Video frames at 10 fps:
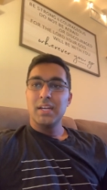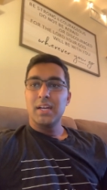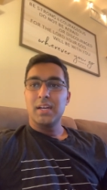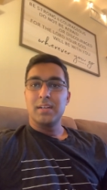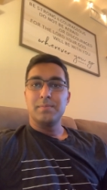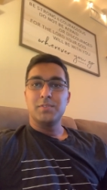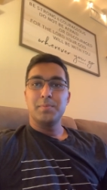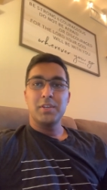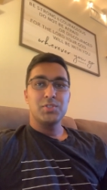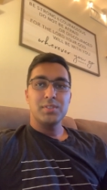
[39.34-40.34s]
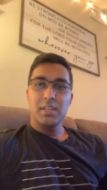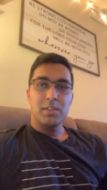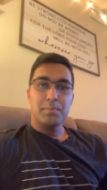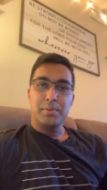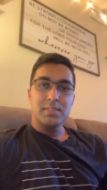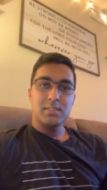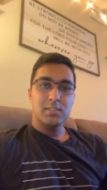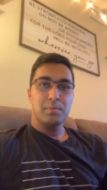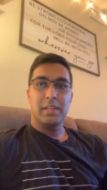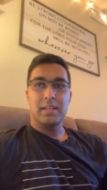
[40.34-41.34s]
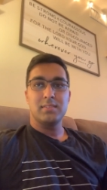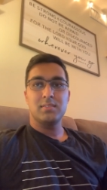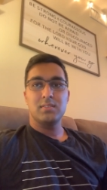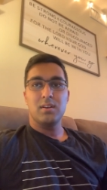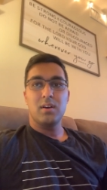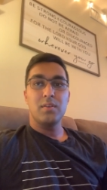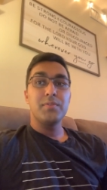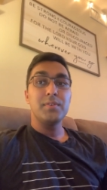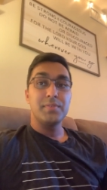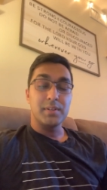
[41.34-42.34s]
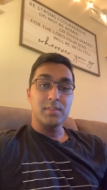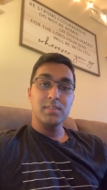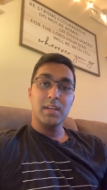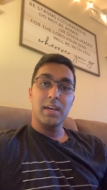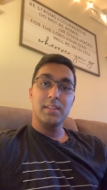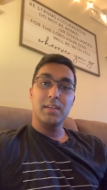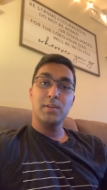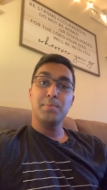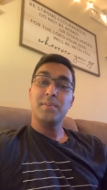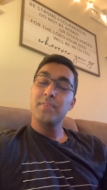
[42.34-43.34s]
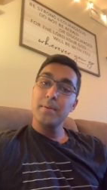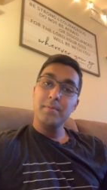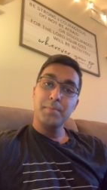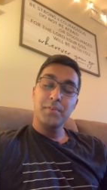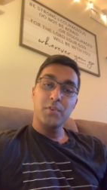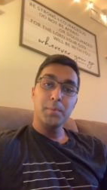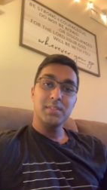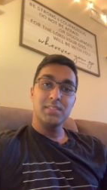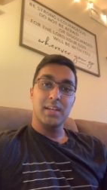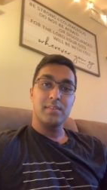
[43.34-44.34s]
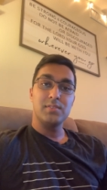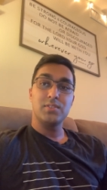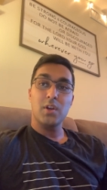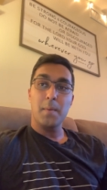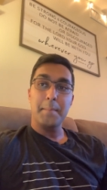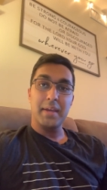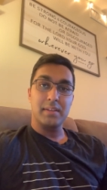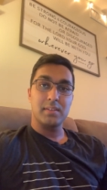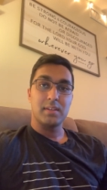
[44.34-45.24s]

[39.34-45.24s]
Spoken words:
to make sure that your business plans are fulfilled and that your performance standards are met.